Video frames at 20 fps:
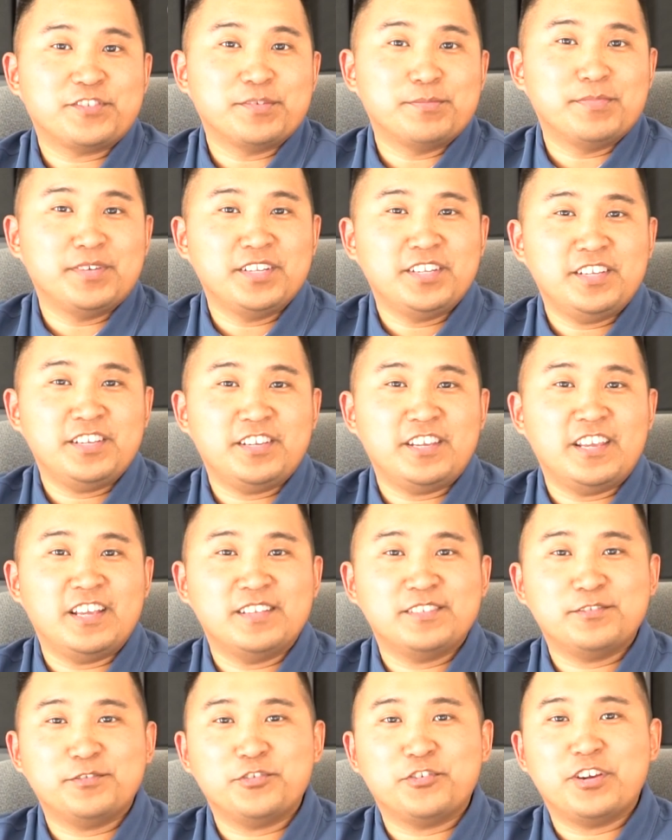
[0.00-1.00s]
some money,
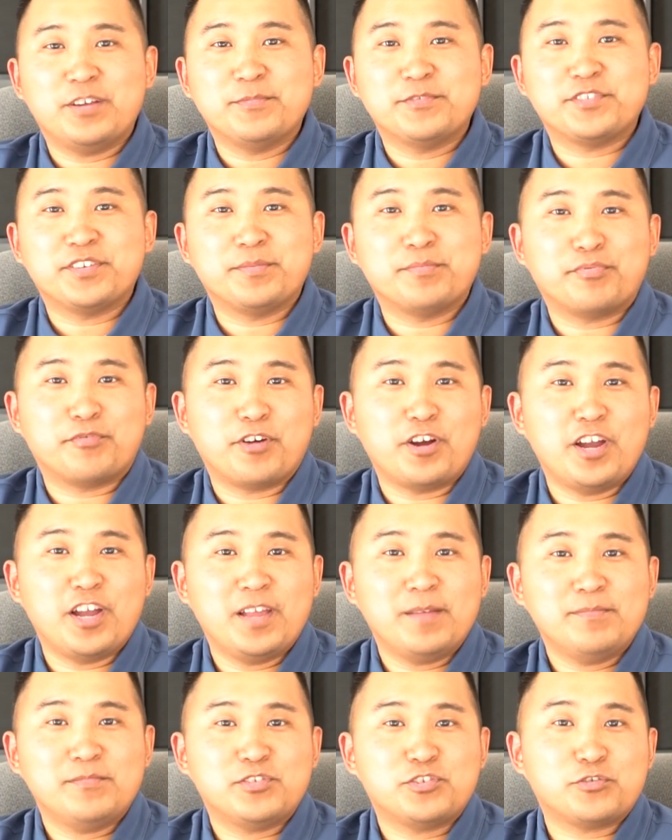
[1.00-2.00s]
cancel your Amazon
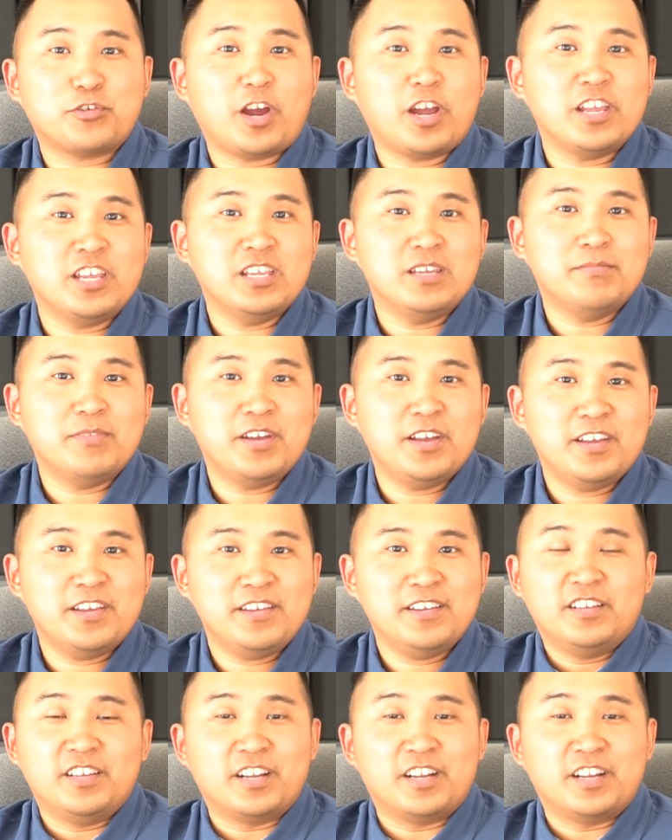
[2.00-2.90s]
Prime, try eBay,